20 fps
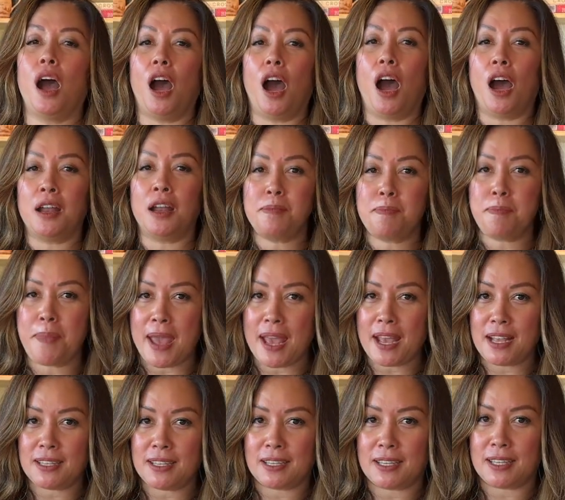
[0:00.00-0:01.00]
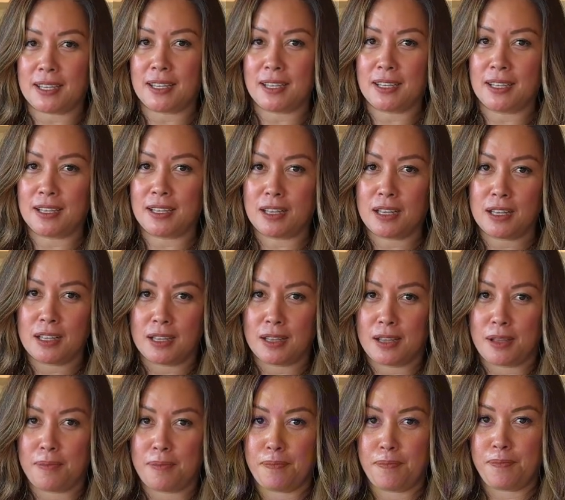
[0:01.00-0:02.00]
Unbaked
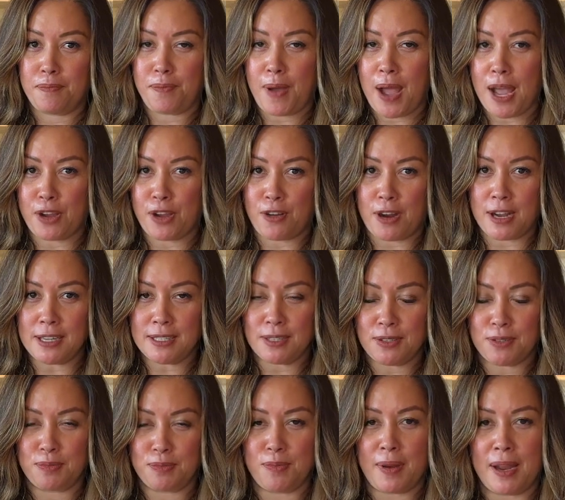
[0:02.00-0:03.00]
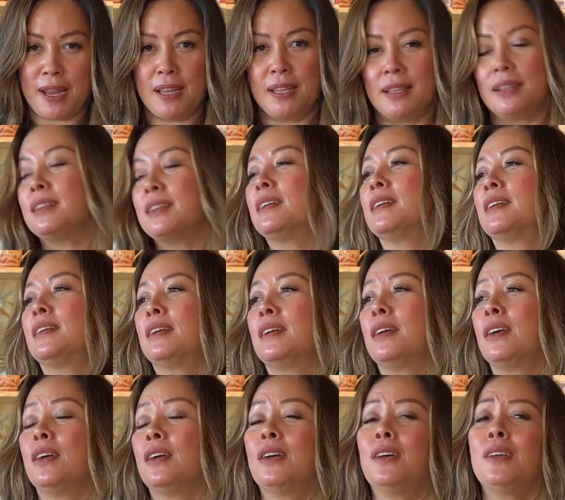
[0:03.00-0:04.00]
pie crust, right?
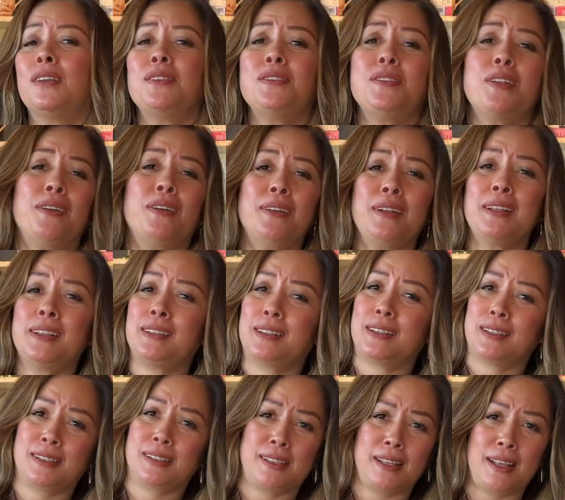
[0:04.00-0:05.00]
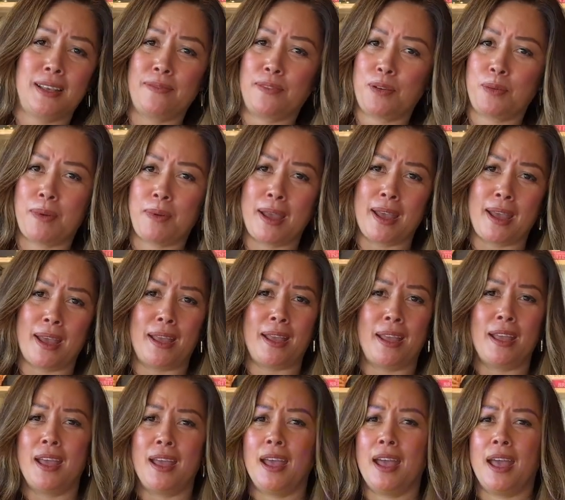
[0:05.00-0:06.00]
No need to slave
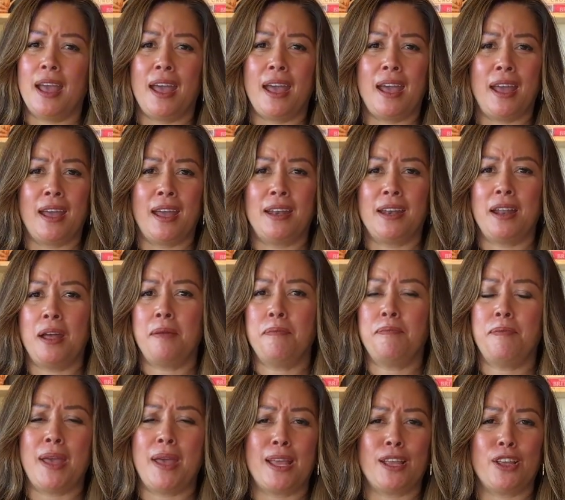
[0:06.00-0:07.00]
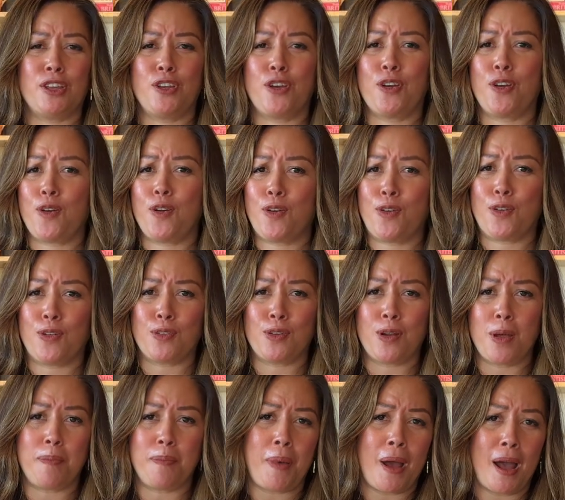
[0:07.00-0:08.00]
away and make your own
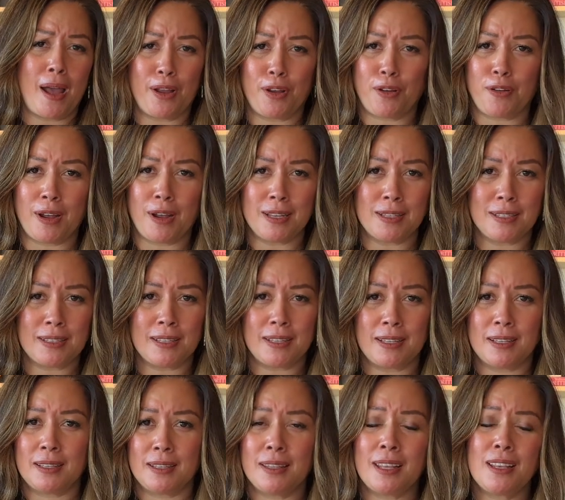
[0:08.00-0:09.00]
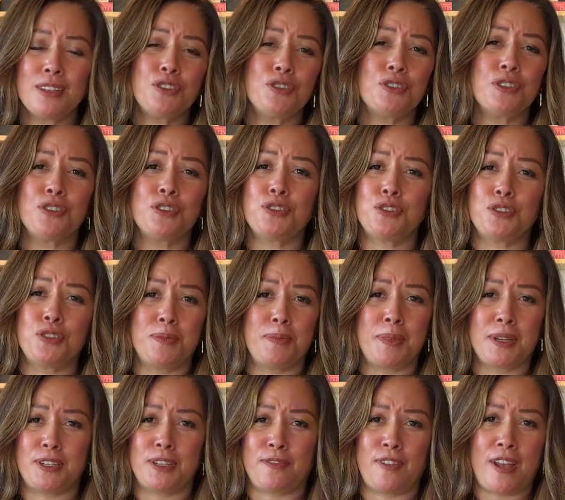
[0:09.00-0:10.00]
pie crust. That's just too
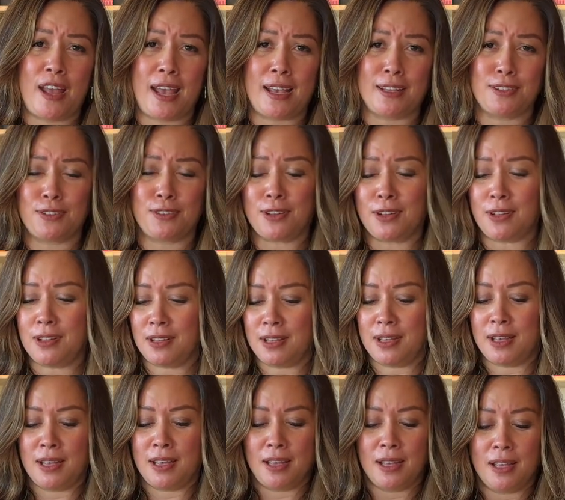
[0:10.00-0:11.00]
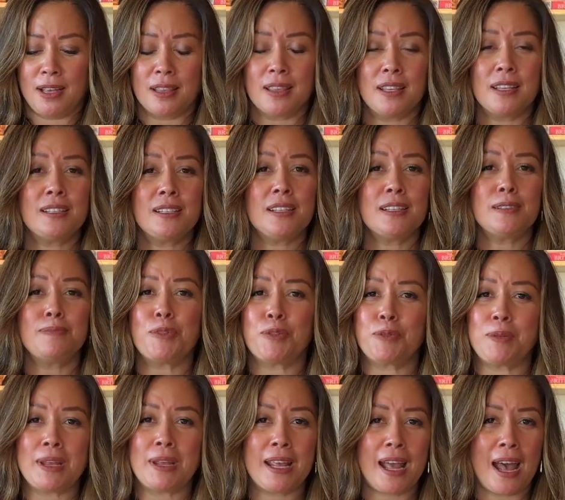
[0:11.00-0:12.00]
much of a hassle. This is
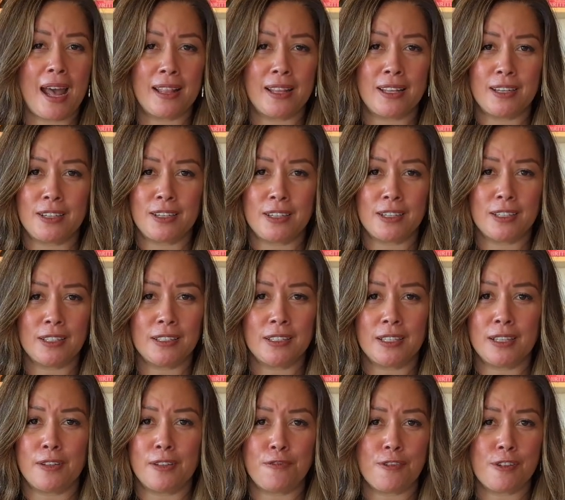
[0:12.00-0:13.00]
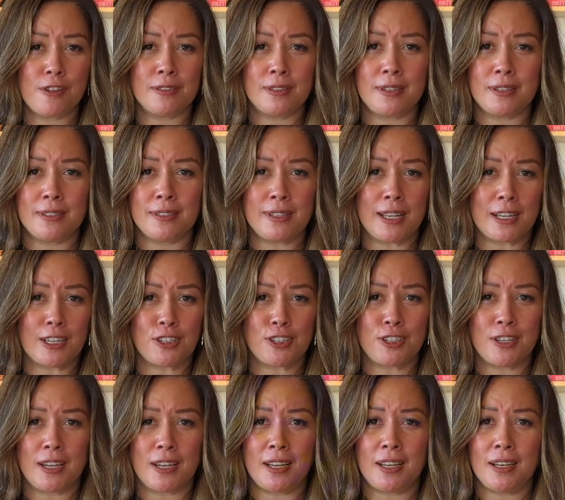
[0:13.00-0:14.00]
Marie Callender's in the frozen
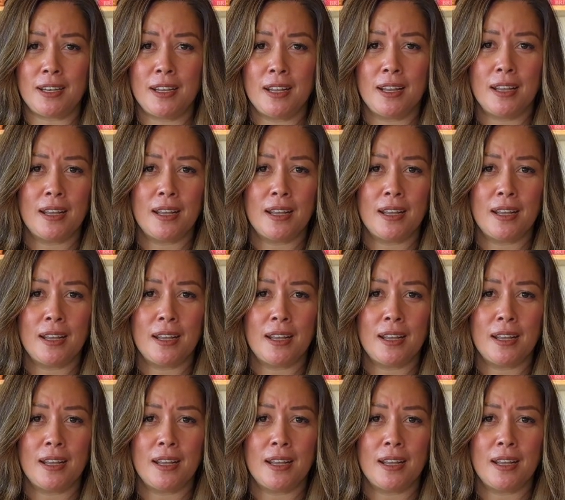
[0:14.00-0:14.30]
section.